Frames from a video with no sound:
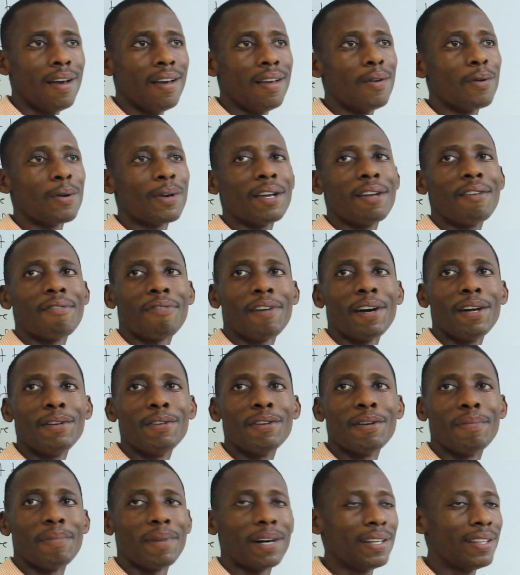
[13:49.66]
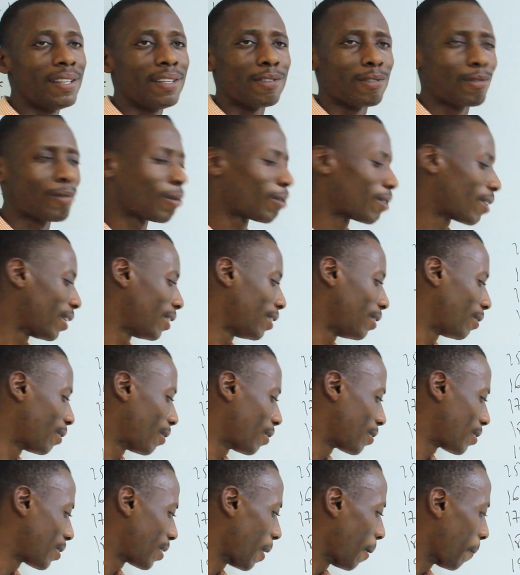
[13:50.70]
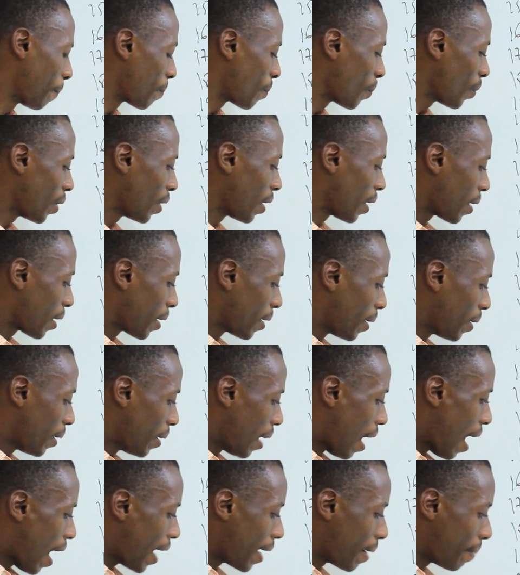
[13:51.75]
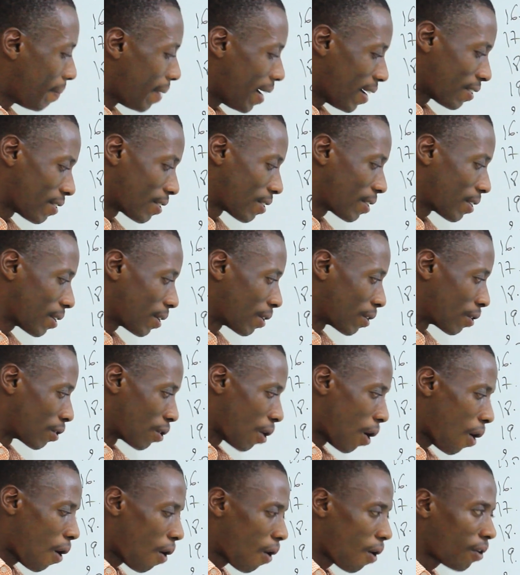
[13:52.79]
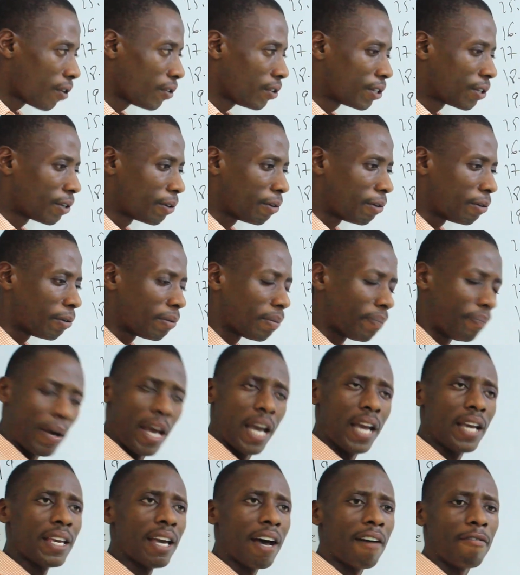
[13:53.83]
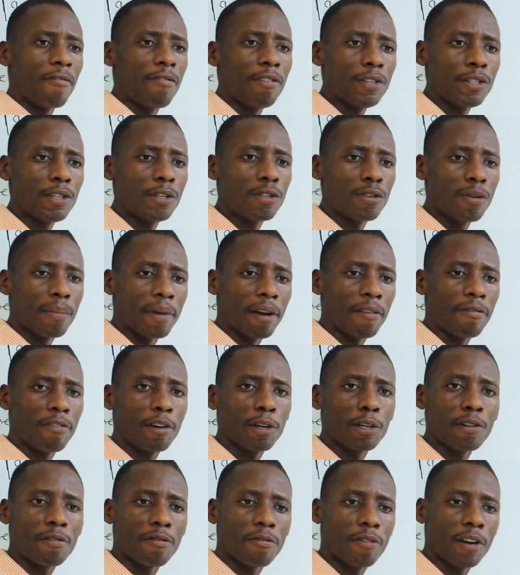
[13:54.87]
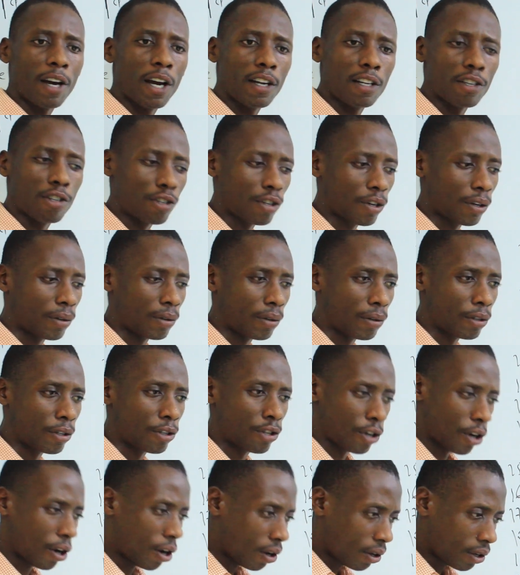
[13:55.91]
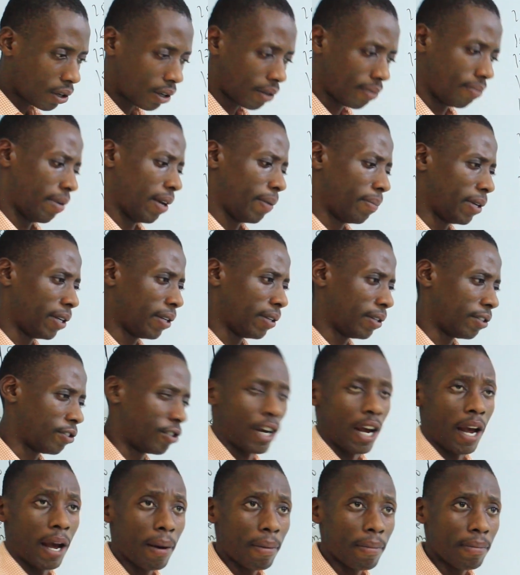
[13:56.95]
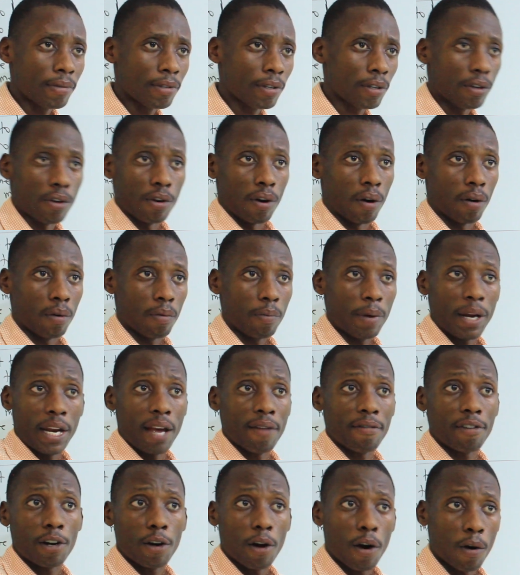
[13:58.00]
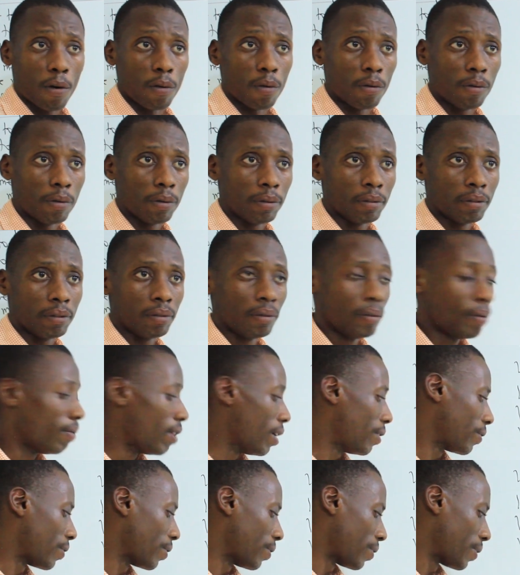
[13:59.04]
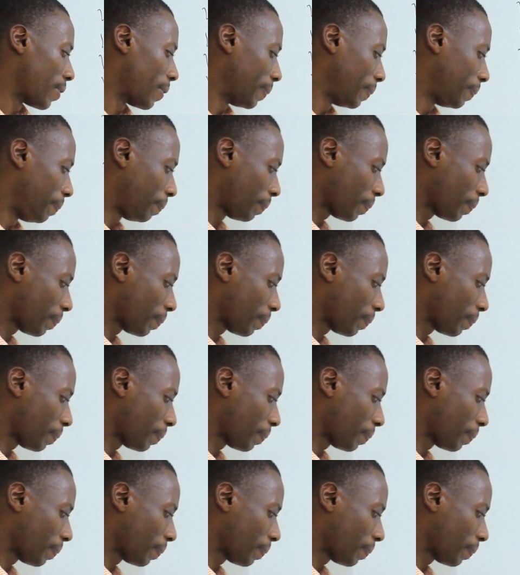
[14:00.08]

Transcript: You can find your mind is totally lost. I must gone to pay a visit to my fellow friend John or maybe James. You know, we never know. This is